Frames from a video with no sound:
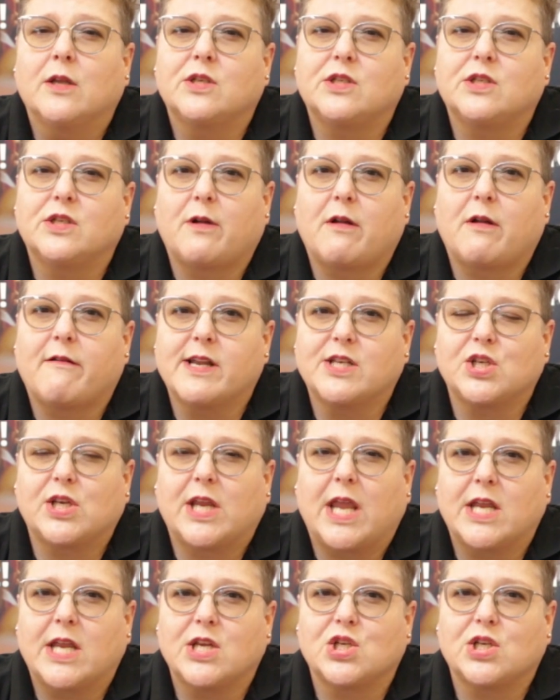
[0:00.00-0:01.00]
to our
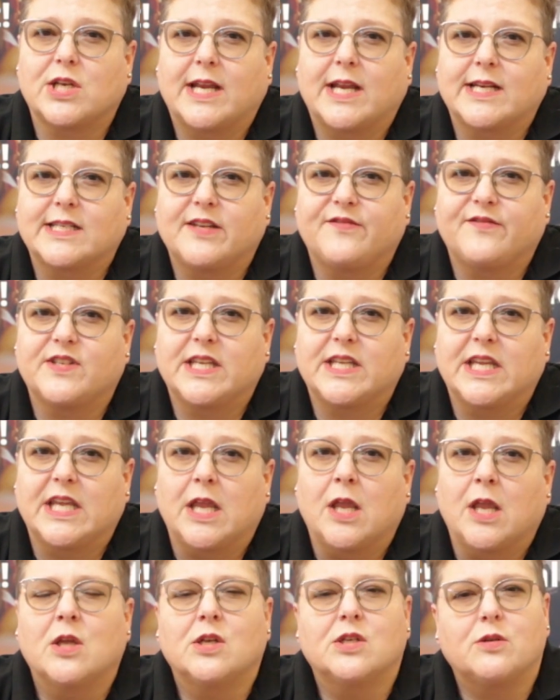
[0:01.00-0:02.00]
education activity,